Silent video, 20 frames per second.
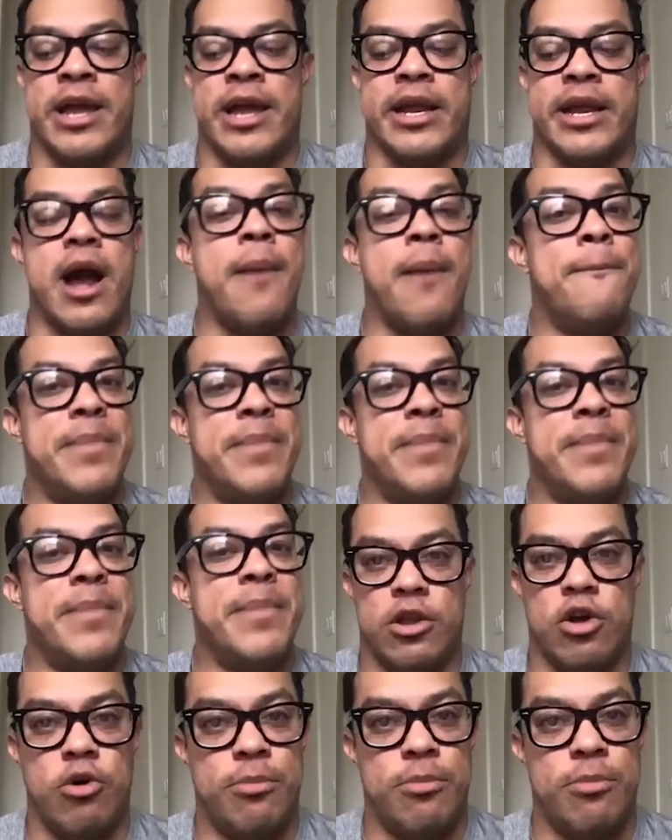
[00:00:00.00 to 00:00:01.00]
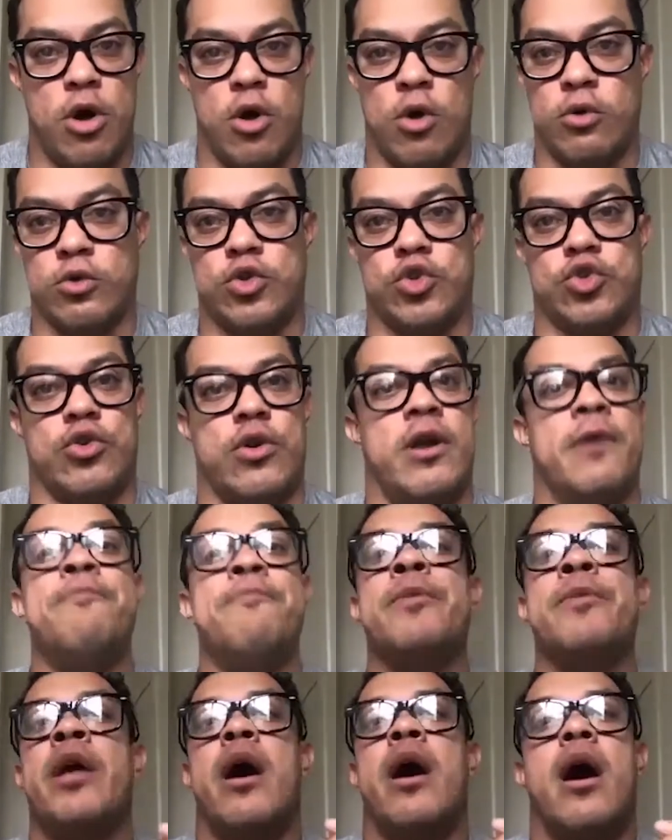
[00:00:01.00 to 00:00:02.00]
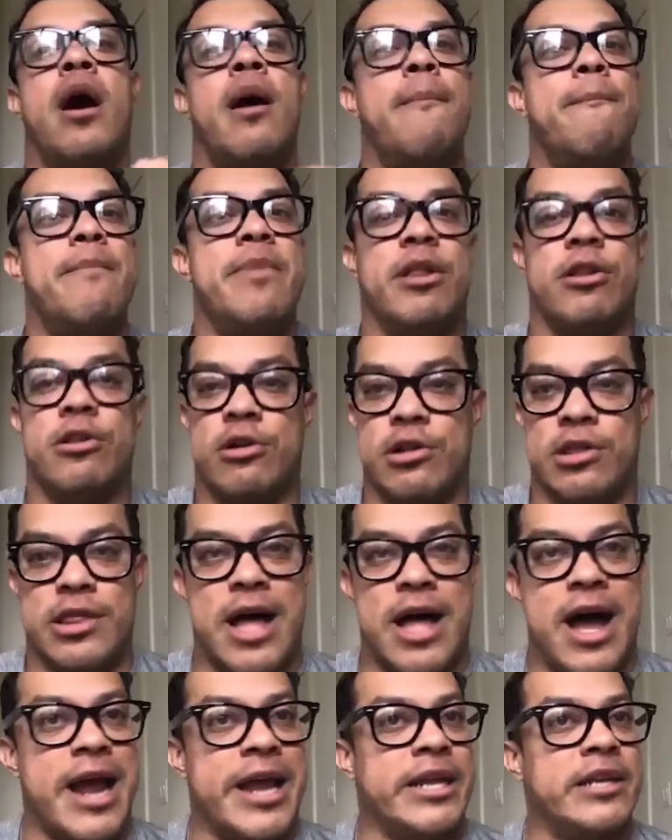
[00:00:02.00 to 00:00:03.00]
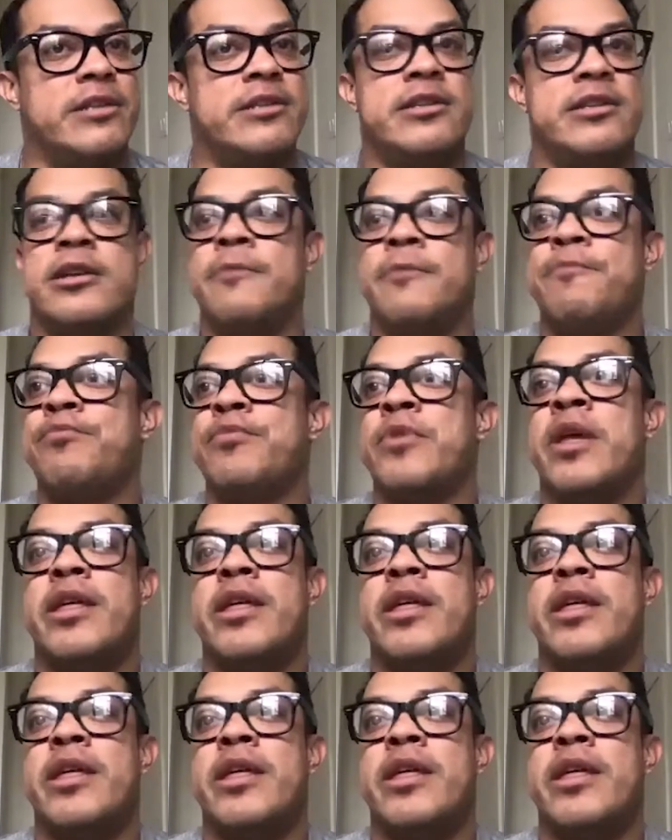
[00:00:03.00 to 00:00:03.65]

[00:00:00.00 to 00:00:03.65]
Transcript: Like a Michelob Ultra, a Miller Lite,